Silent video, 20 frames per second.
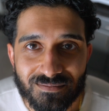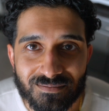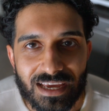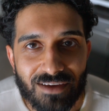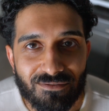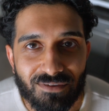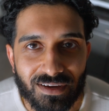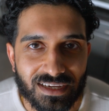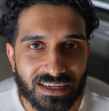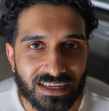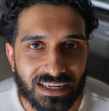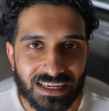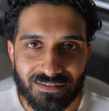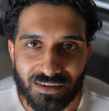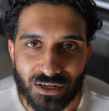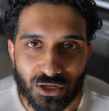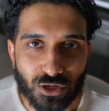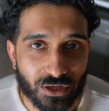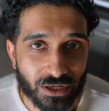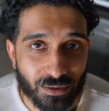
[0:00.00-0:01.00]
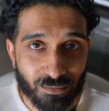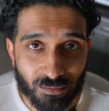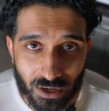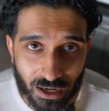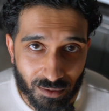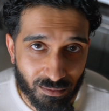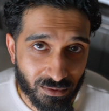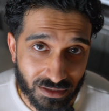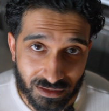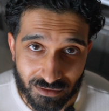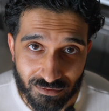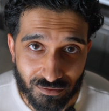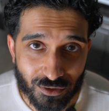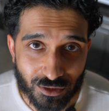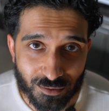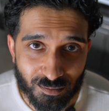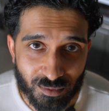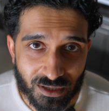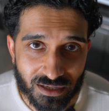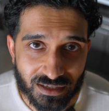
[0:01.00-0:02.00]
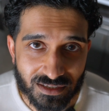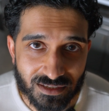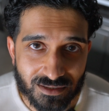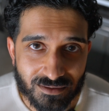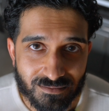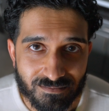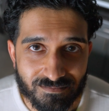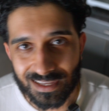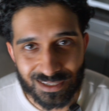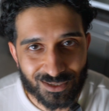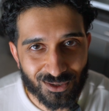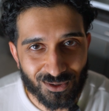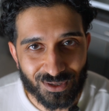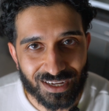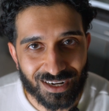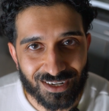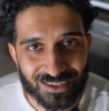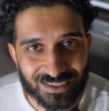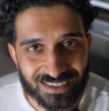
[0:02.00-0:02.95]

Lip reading: If I can even cook it properly in the first place. Let's go get our